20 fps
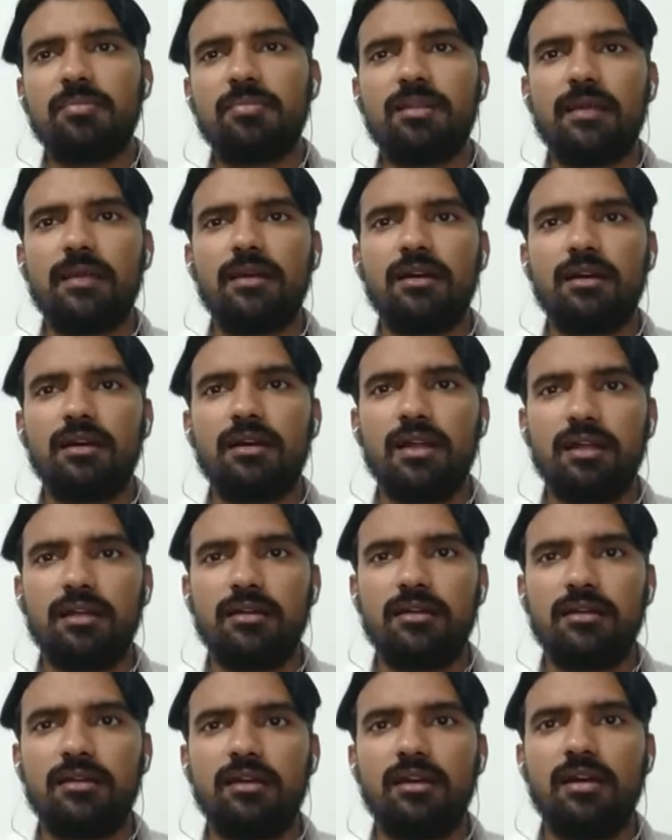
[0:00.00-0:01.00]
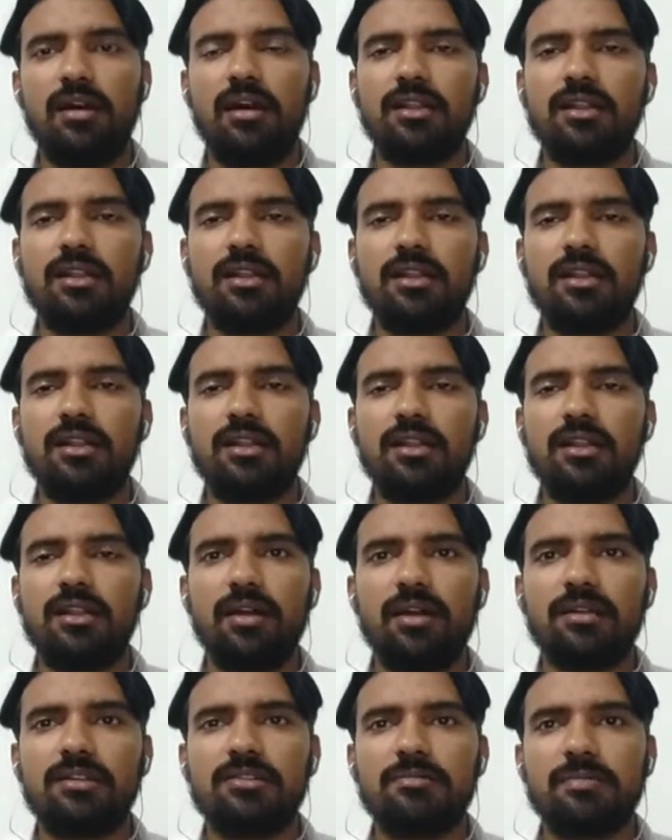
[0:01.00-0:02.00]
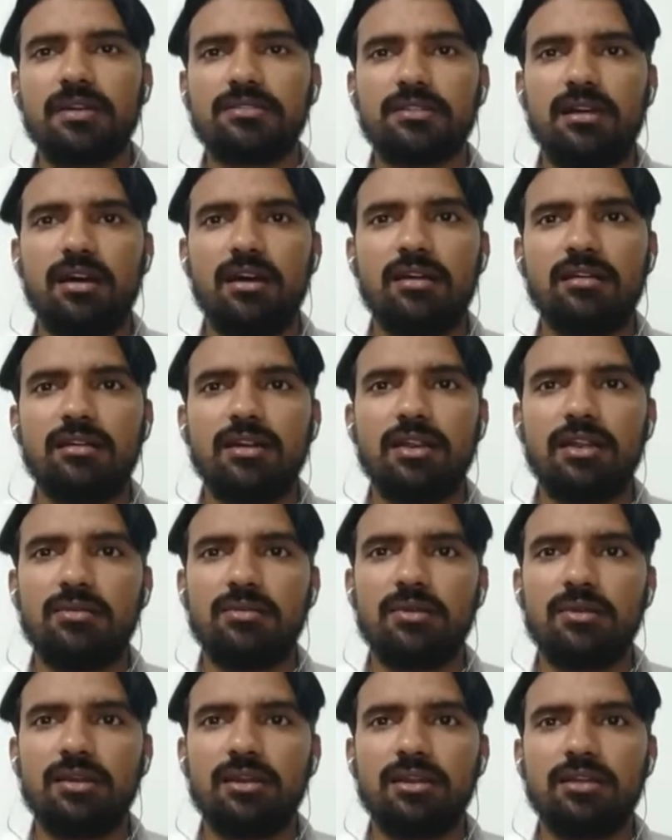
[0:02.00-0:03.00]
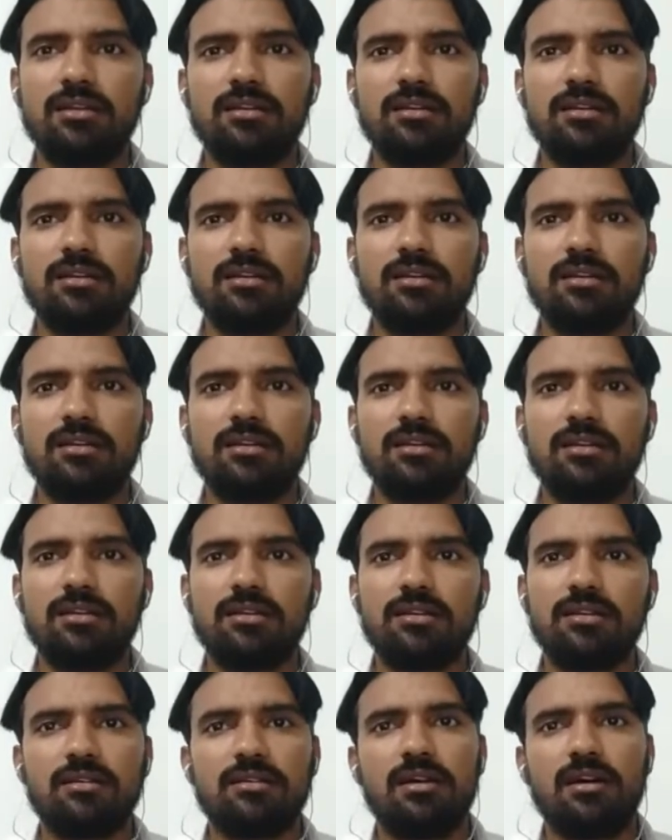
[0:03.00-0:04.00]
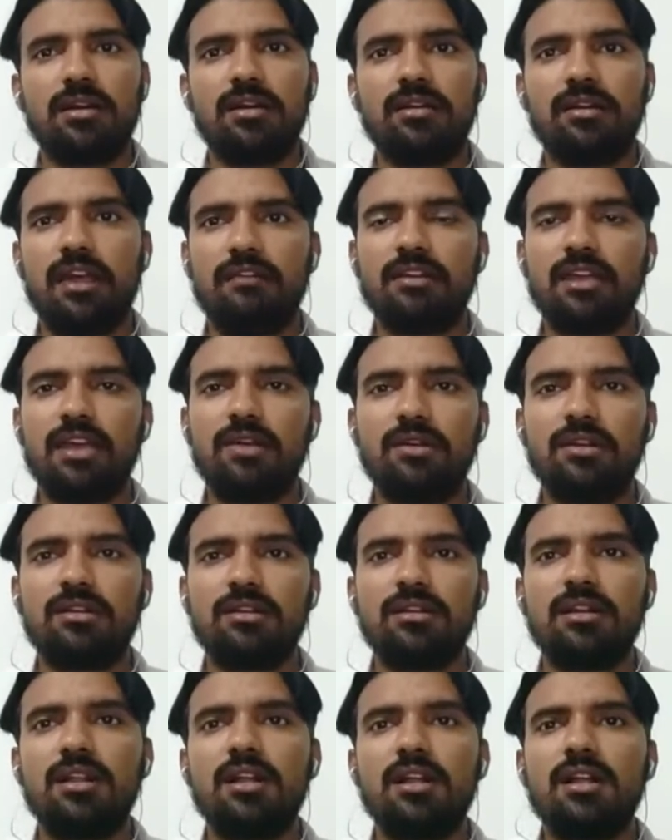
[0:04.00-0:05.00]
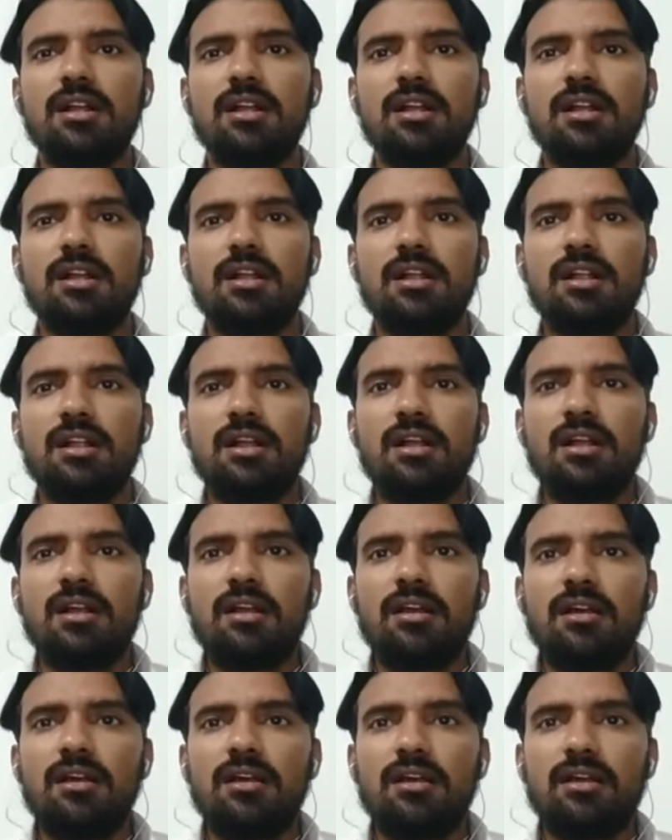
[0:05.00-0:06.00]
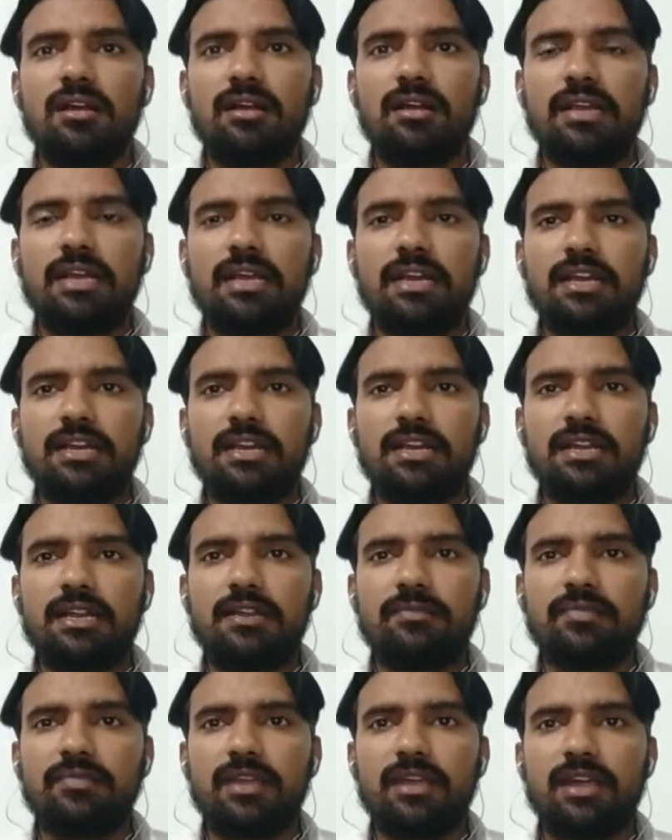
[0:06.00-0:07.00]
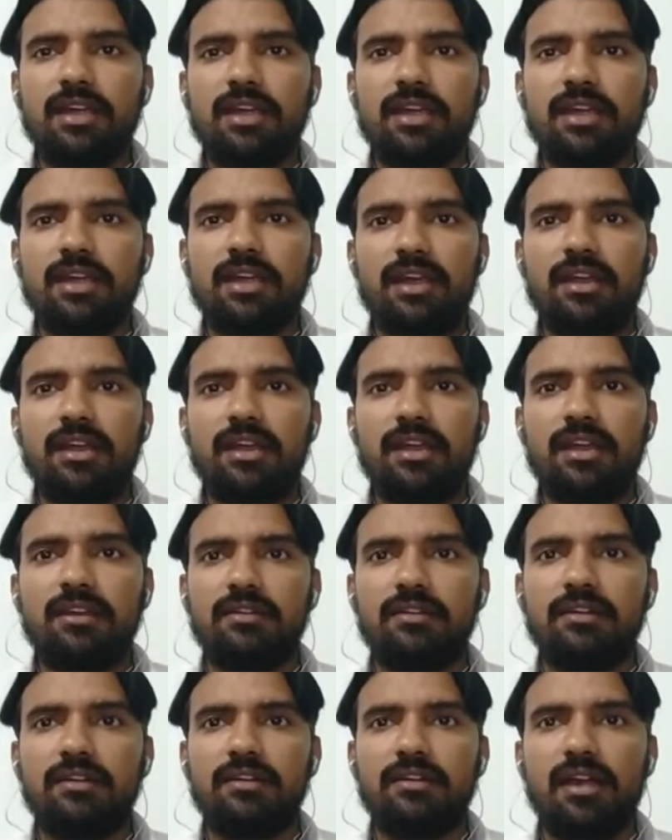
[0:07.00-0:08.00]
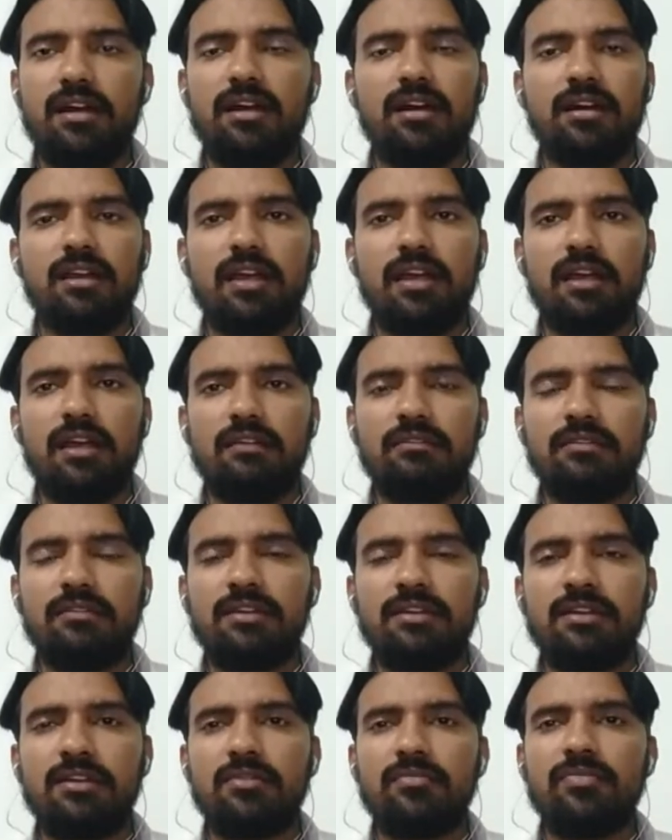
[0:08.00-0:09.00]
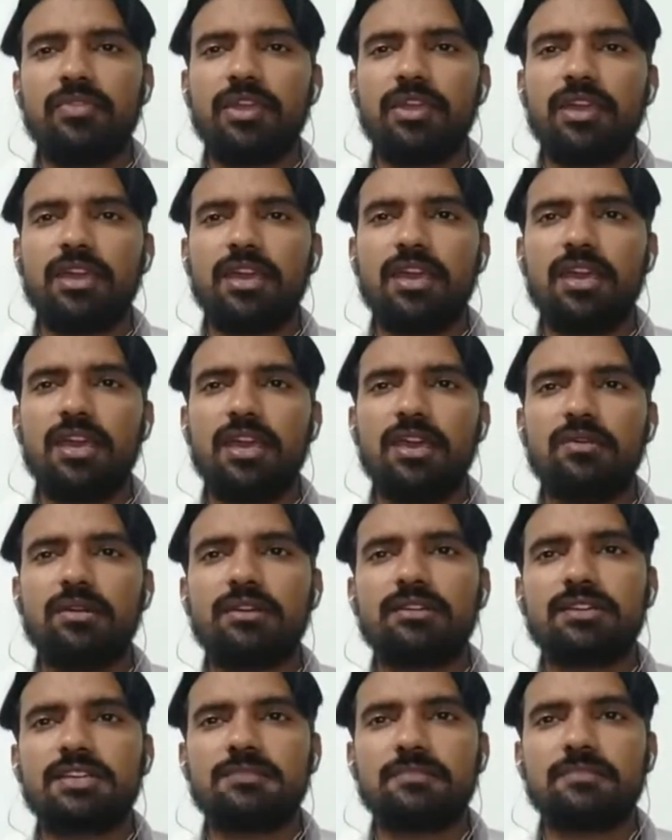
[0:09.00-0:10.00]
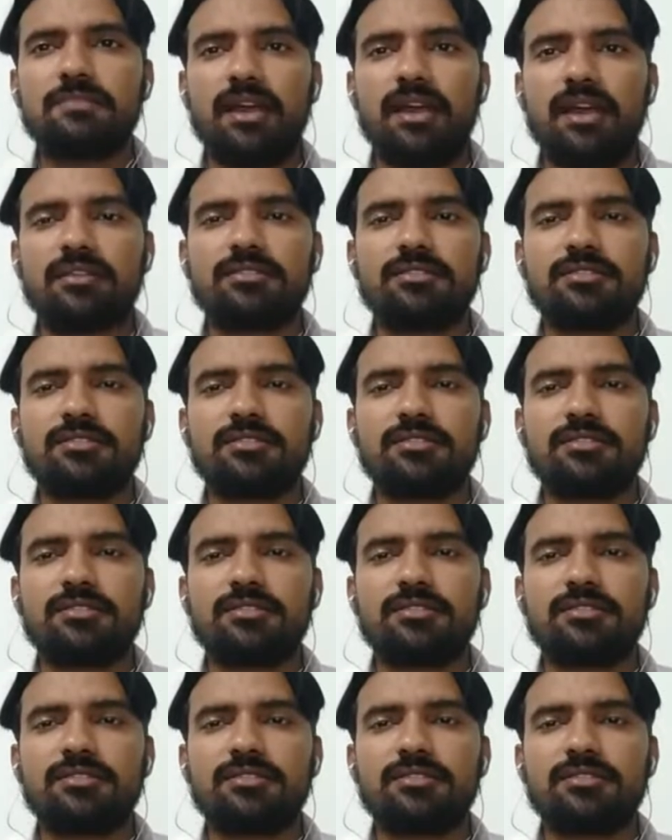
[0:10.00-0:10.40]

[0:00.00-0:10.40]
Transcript: and all the participants are equal, are having equal dignity, and he are having equal respect.